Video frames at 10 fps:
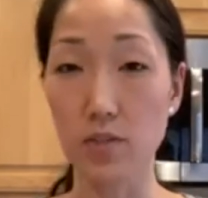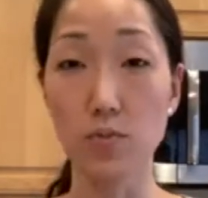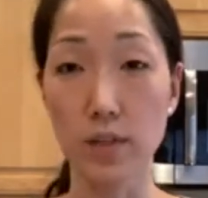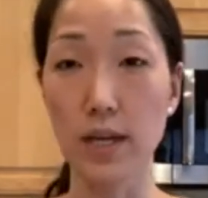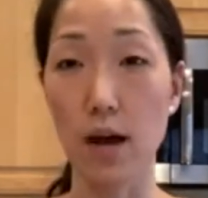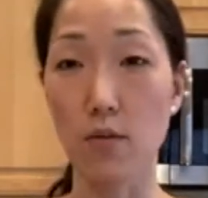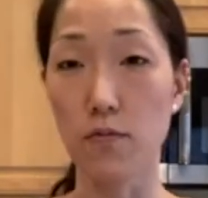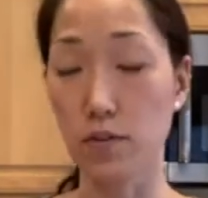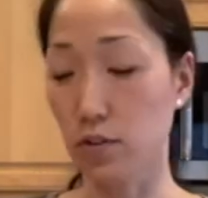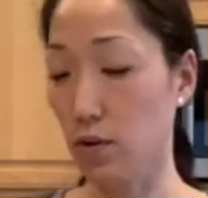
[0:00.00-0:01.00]
is really
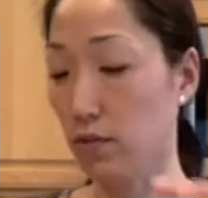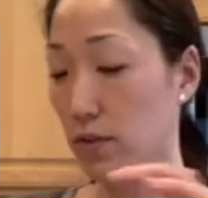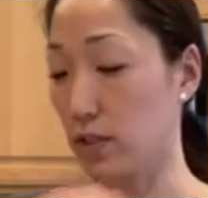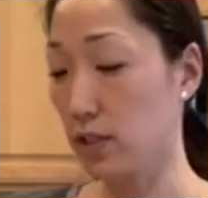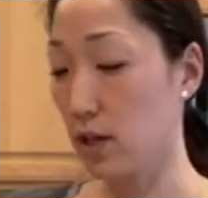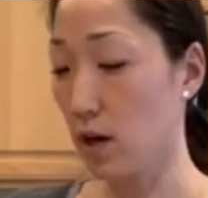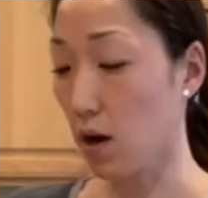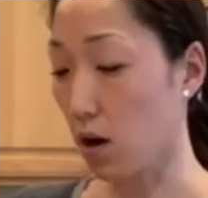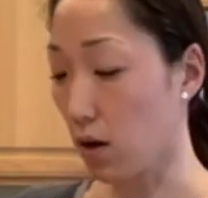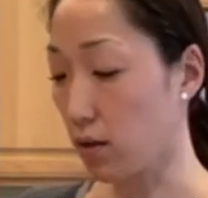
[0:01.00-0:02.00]
helpful. So if it's
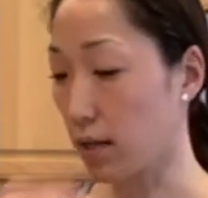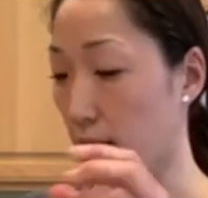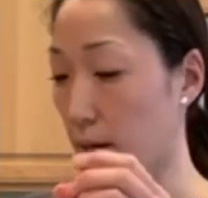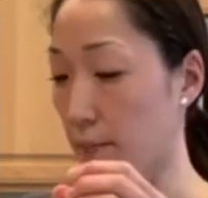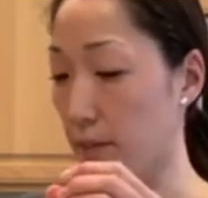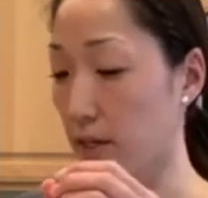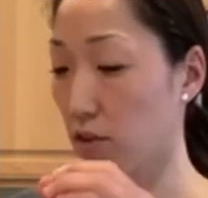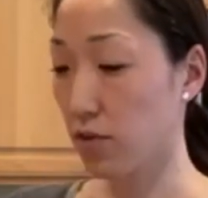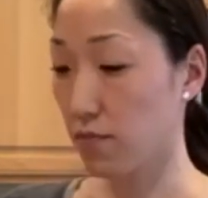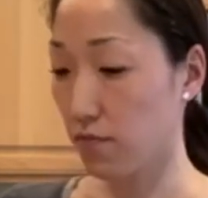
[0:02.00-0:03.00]
all
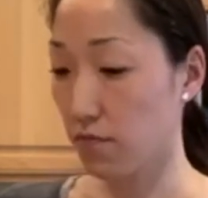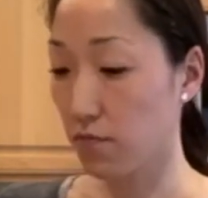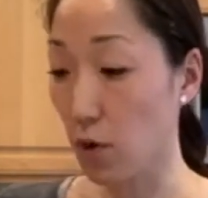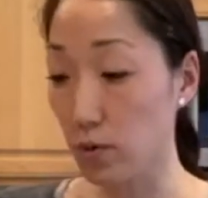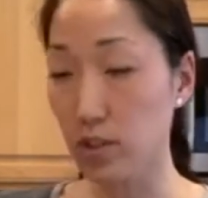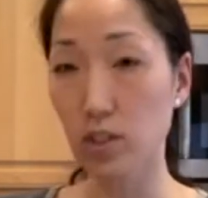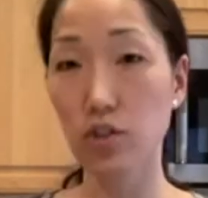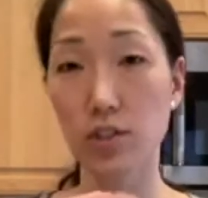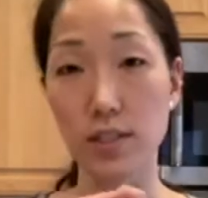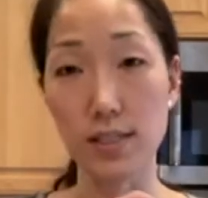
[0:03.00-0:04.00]
frozen
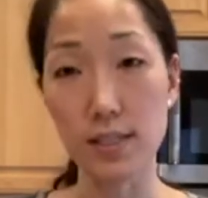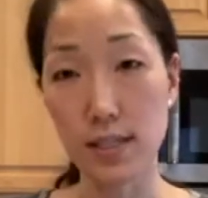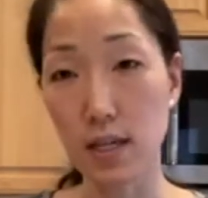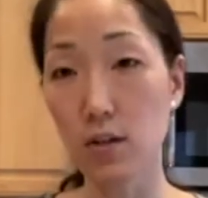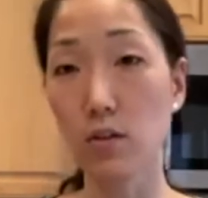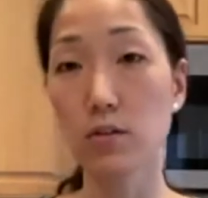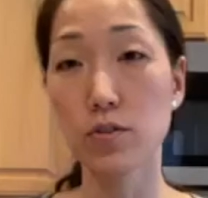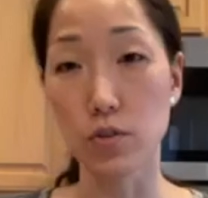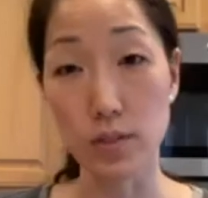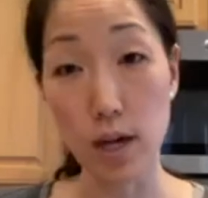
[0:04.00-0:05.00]
just in
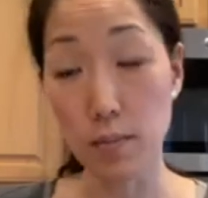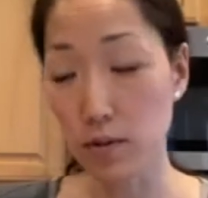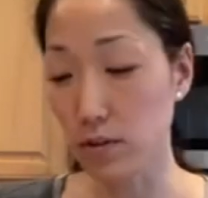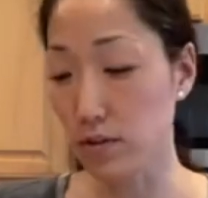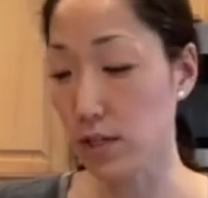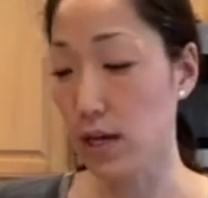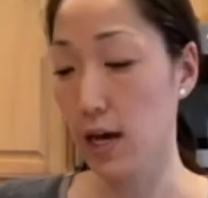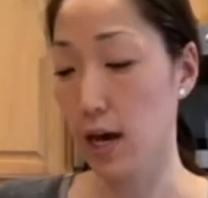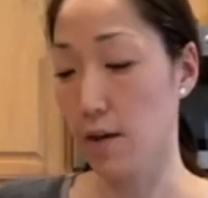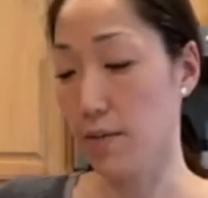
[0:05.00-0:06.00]
singles or doubles,
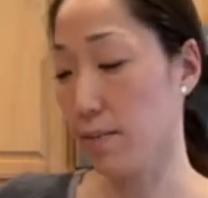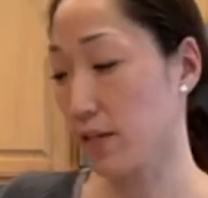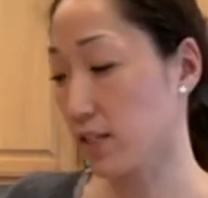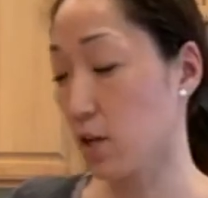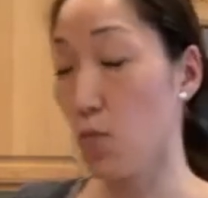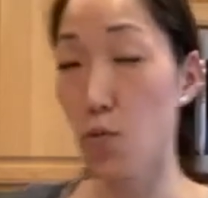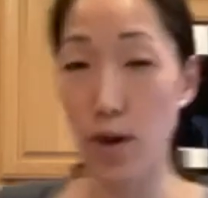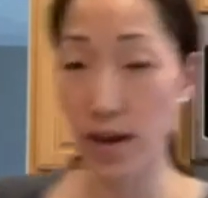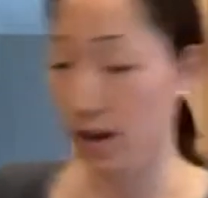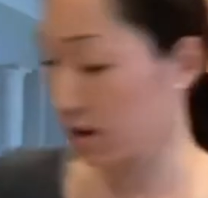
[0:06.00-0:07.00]
that makes it
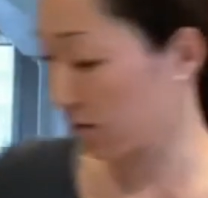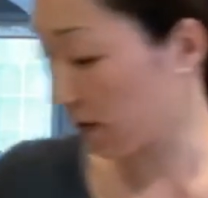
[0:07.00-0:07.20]
way